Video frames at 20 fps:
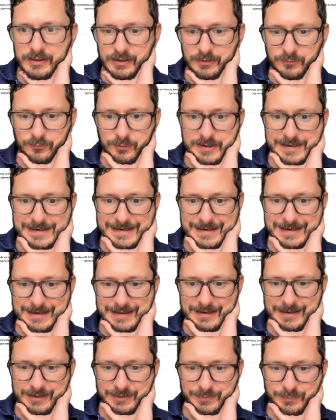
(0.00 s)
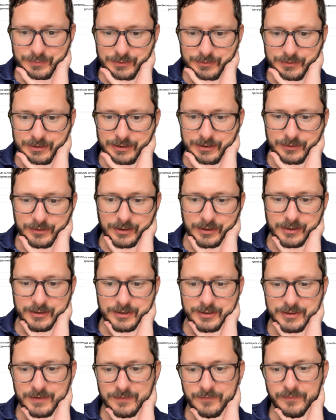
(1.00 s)
in a way that is both health
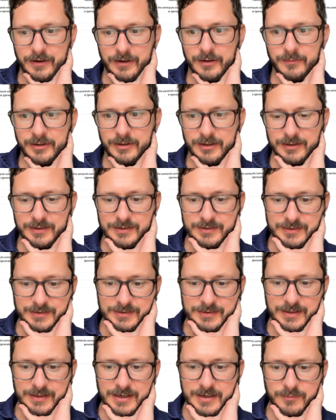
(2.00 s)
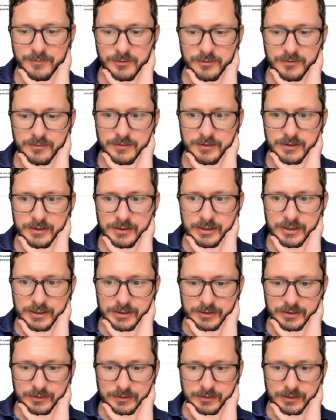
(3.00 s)
conscious and environmentally sustainable.
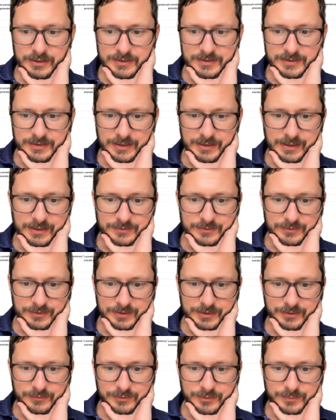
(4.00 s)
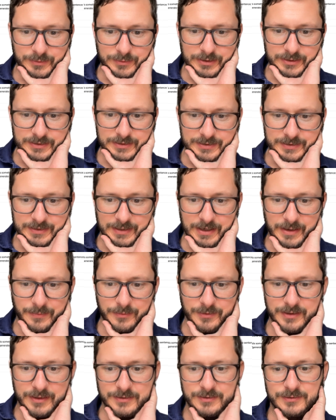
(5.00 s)
Utilizing natural language processing, the app
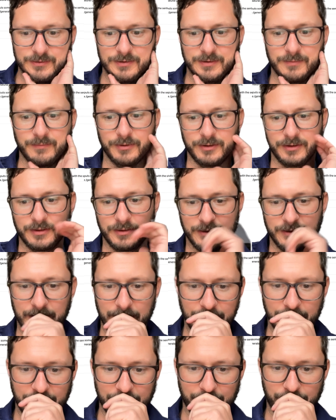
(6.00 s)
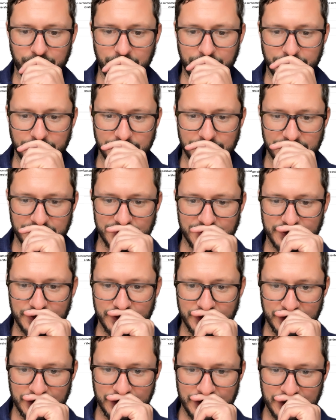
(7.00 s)
allows users to input their dietary preferences
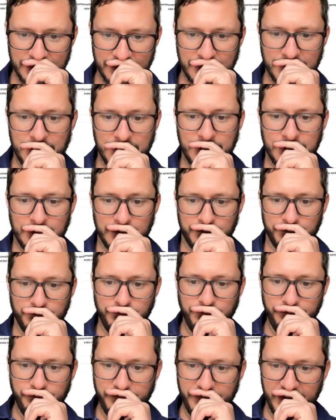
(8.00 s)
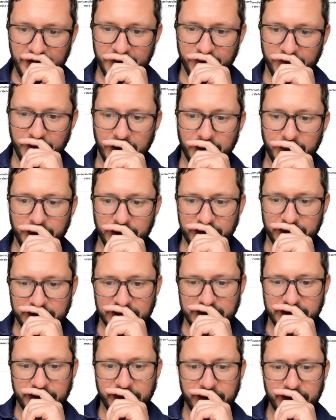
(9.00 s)
and environmental
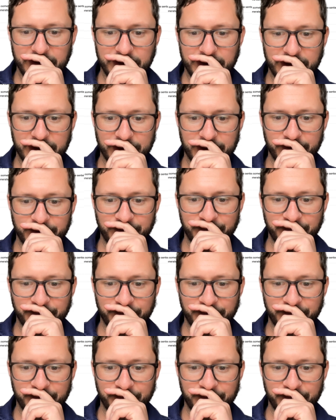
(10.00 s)
concerns.